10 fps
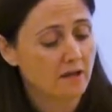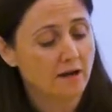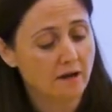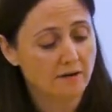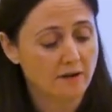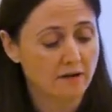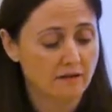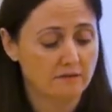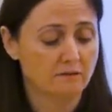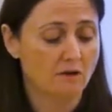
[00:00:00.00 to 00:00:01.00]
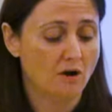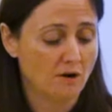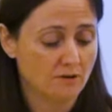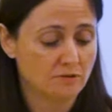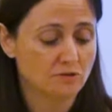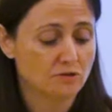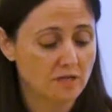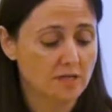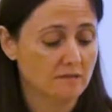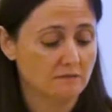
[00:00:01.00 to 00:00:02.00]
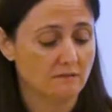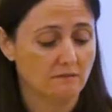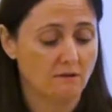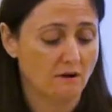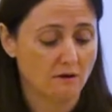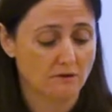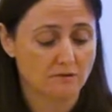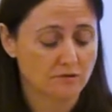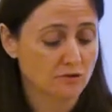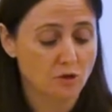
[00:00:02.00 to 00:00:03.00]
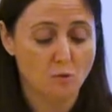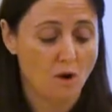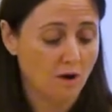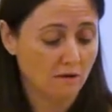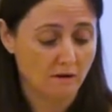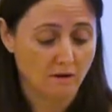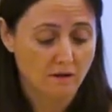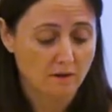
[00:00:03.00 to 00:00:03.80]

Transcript: Area is large. Trees are large. There's no water.